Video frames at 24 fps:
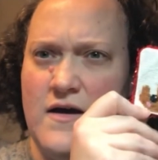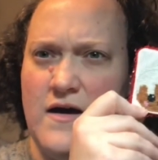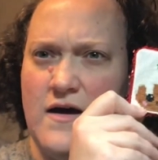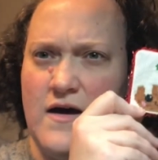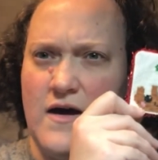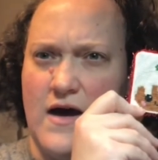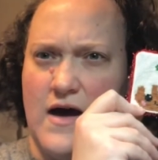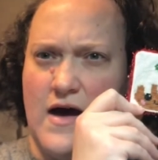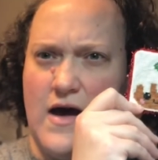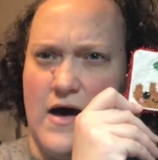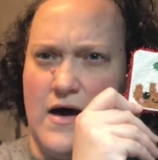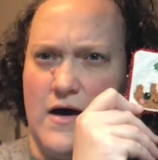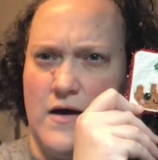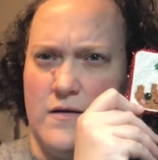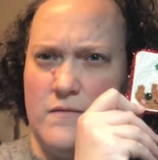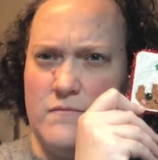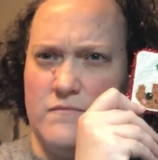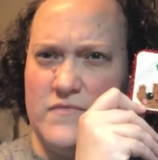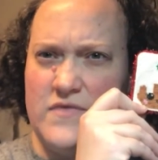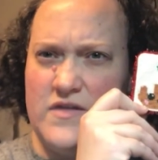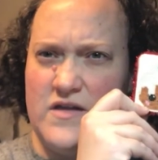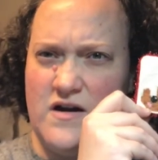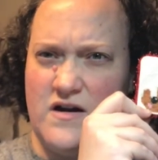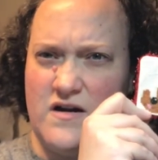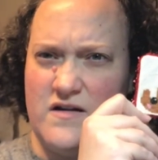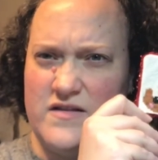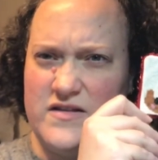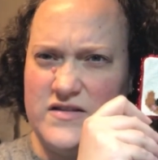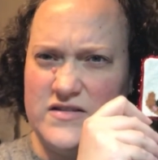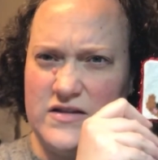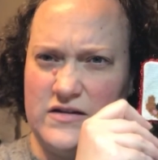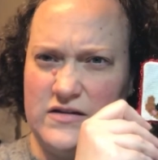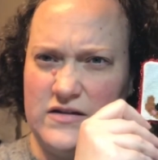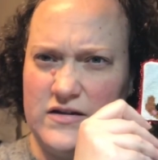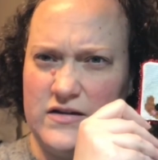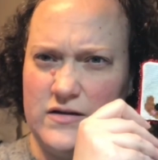Here, that's a
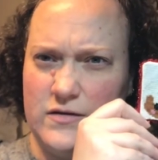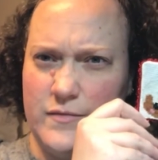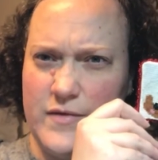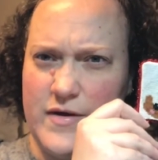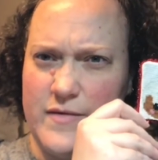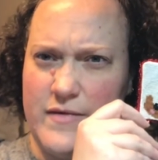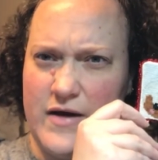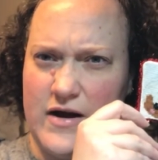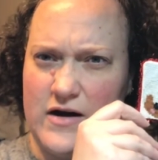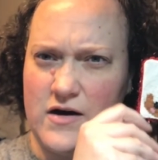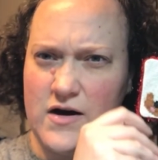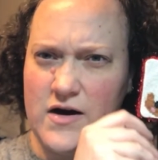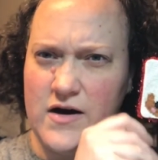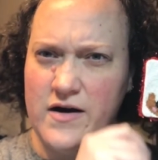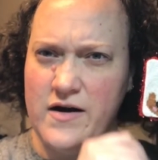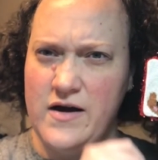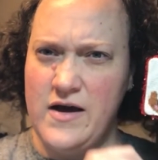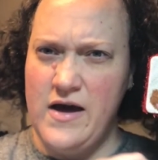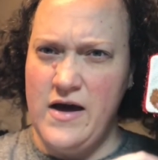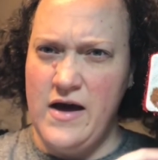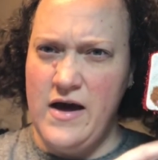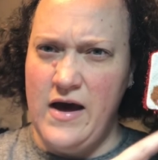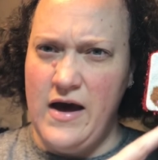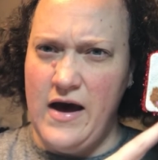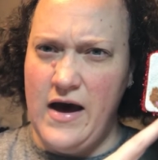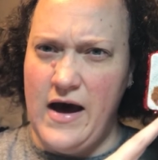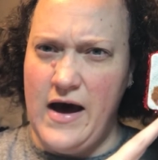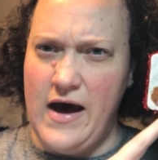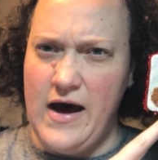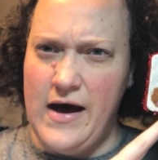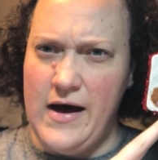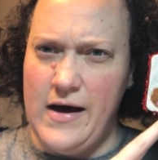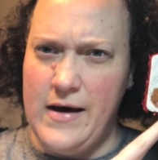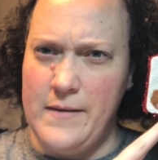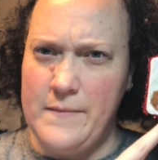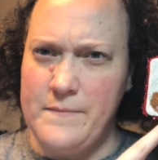little bit better.
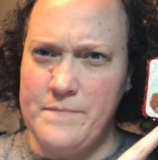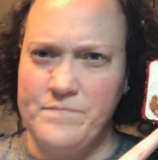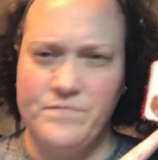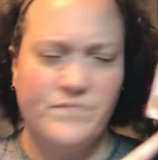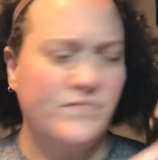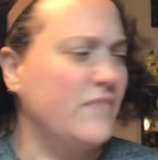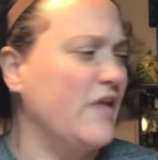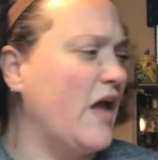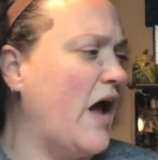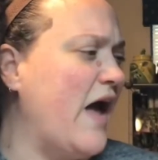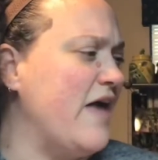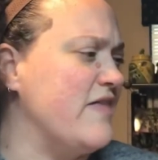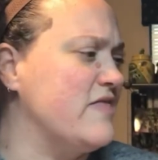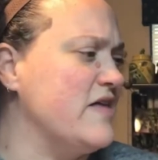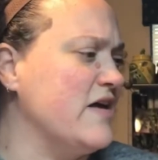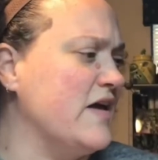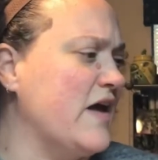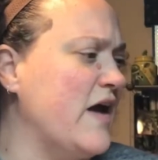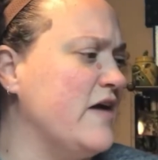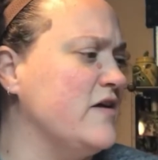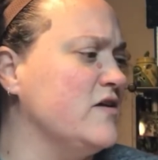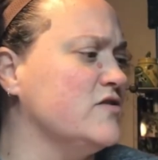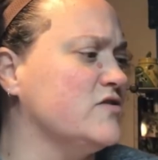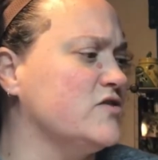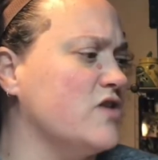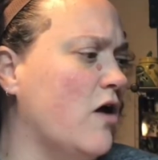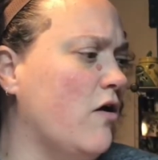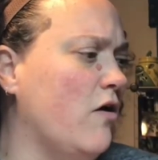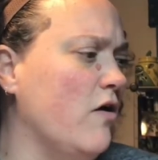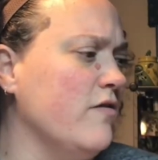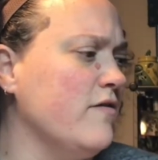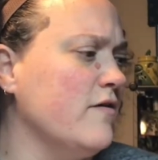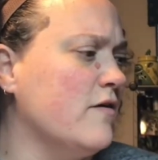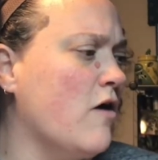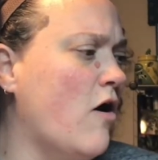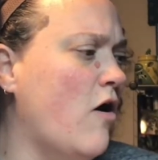I think I used all
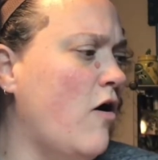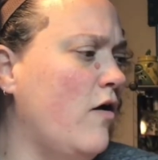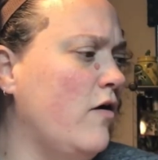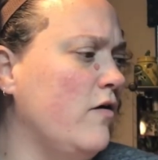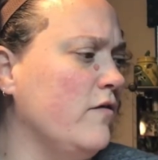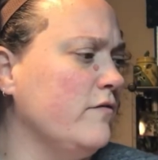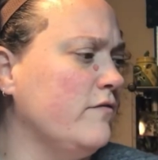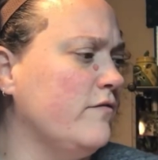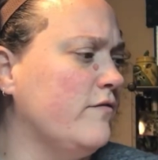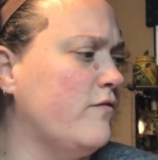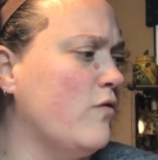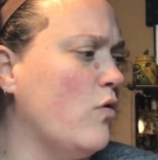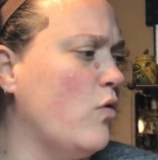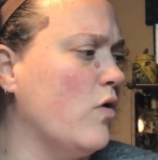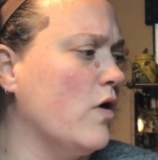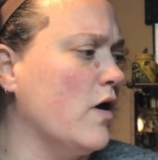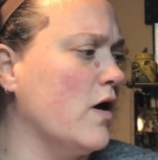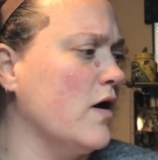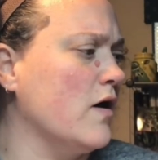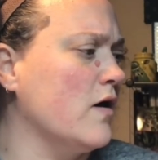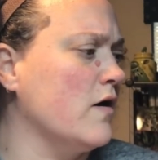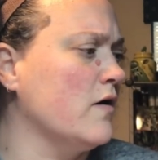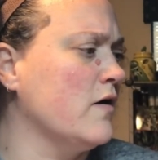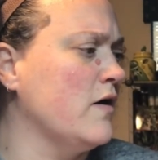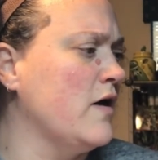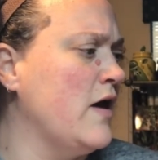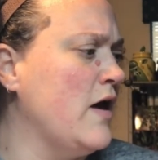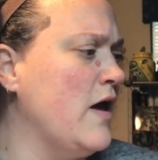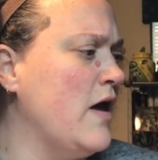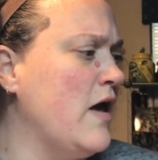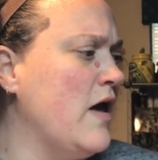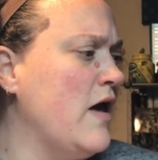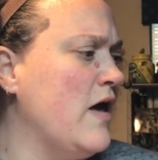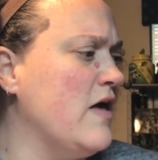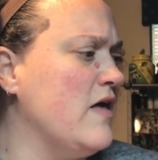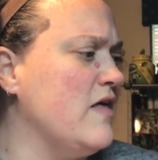the called for.
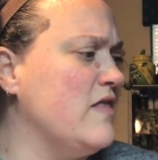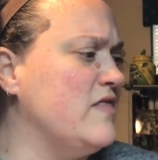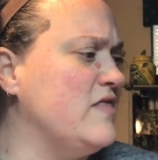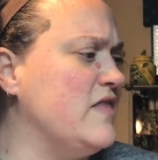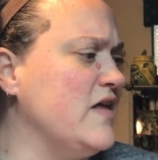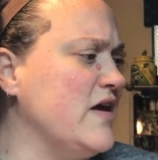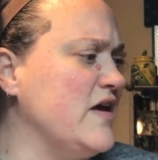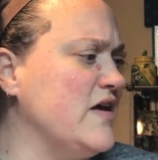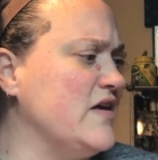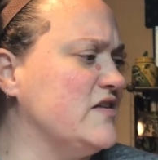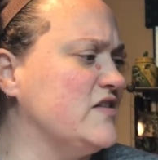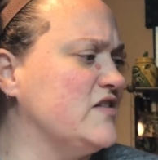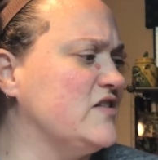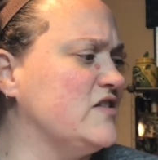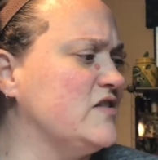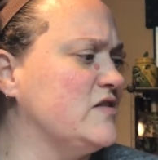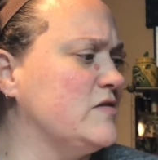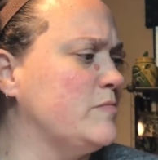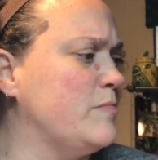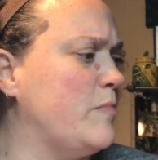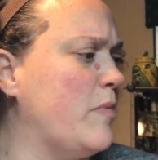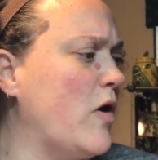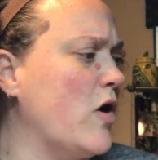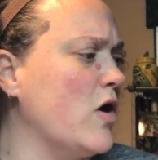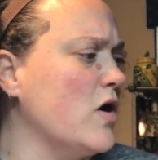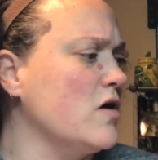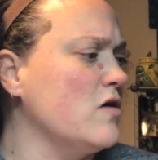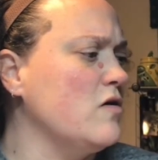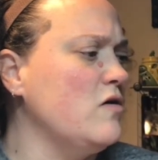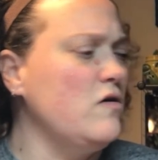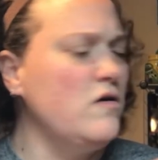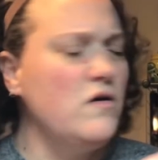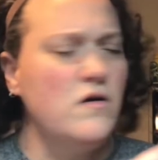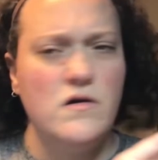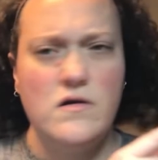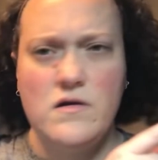The
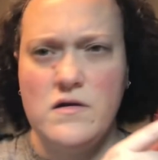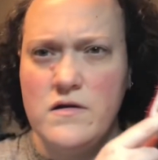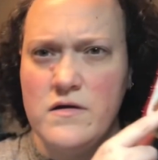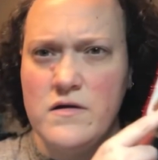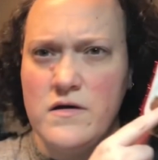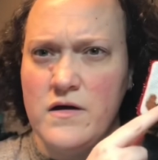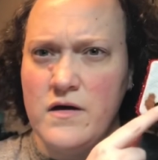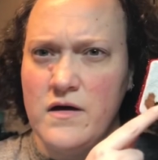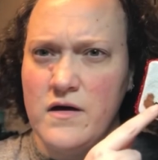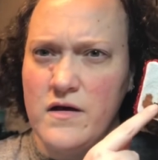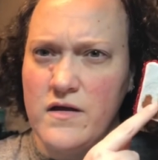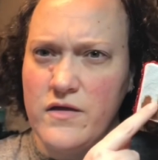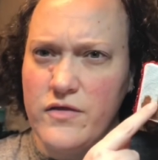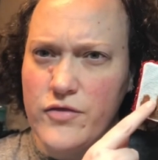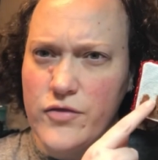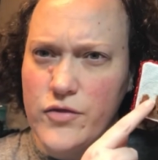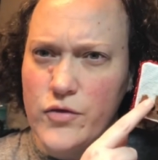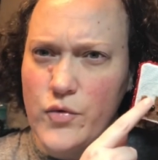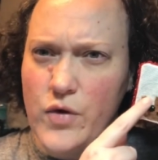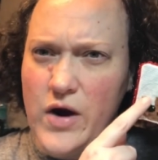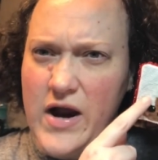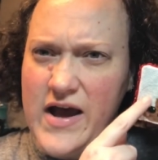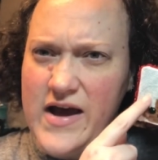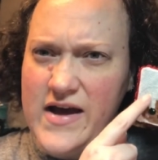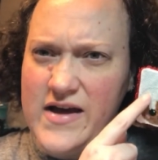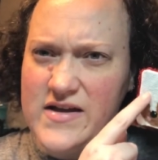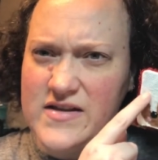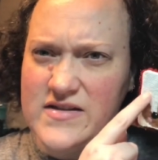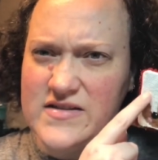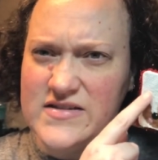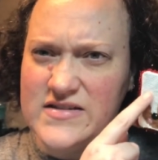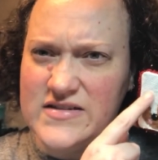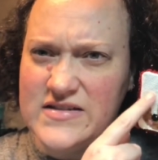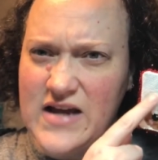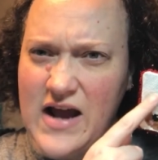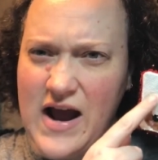sparkle
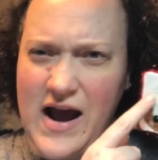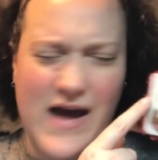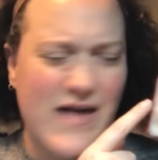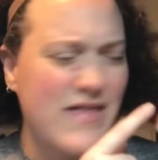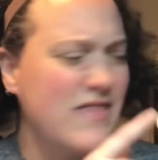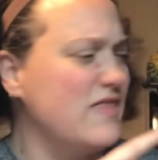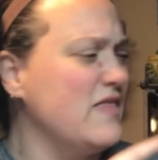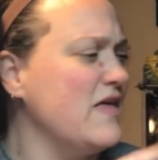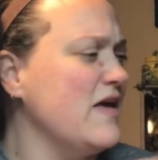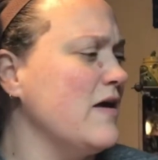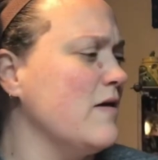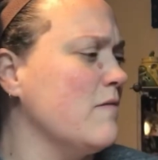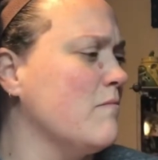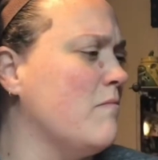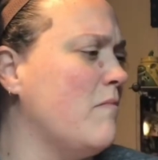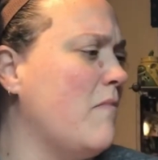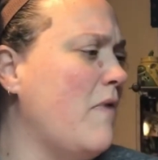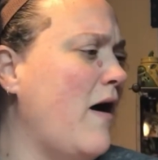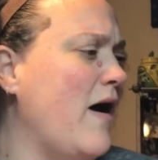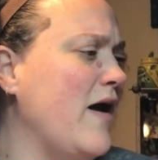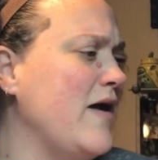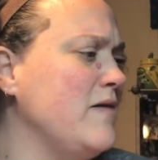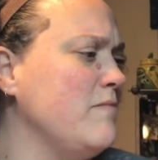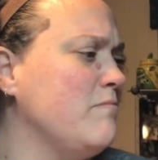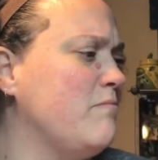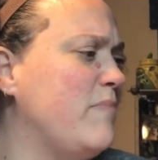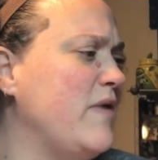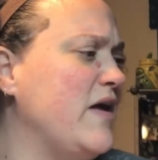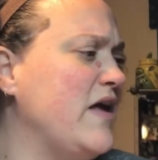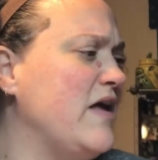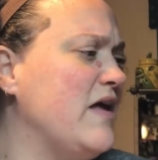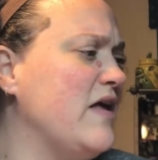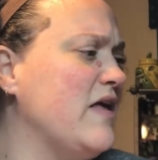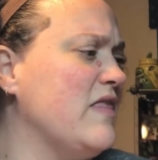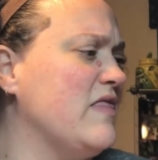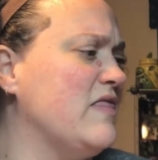threads, I think might
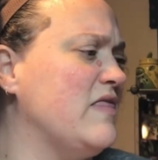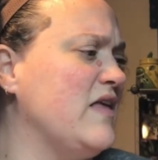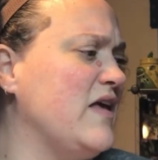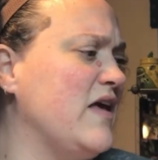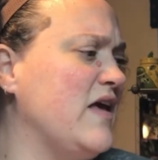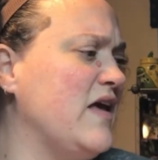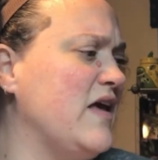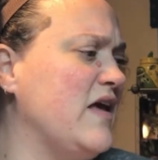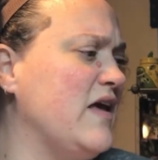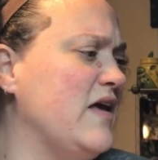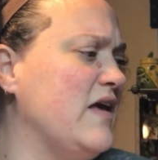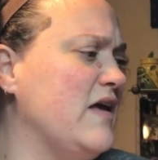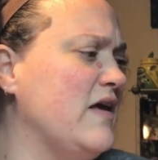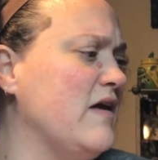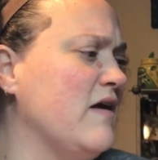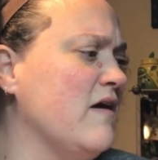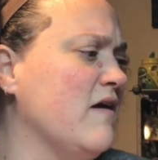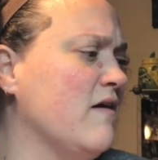be